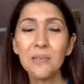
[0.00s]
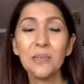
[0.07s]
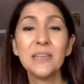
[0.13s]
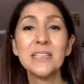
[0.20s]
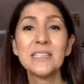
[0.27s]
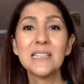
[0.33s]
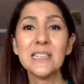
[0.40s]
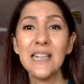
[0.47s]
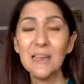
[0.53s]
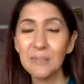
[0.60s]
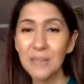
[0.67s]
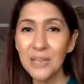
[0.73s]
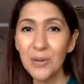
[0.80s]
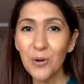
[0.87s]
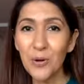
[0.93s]
Please let
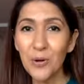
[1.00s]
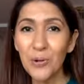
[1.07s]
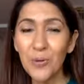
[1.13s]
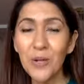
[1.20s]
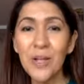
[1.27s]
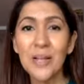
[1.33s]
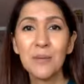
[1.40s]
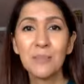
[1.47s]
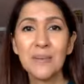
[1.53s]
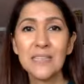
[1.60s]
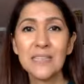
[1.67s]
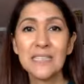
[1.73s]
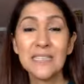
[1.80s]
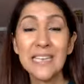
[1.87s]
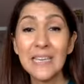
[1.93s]
me know.
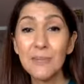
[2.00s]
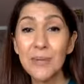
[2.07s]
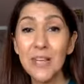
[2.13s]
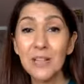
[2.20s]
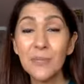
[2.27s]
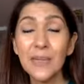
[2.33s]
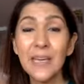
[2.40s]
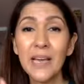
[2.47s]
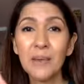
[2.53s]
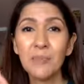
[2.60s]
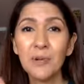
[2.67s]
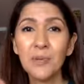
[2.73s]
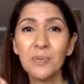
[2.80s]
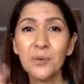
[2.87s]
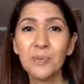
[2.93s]
Please email me. I'm
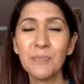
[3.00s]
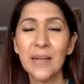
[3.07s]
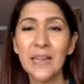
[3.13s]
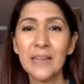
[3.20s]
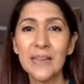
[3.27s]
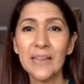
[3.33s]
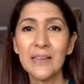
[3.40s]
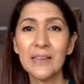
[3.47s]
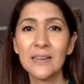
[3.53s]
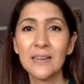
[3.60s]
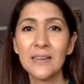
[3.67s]
going to put my link.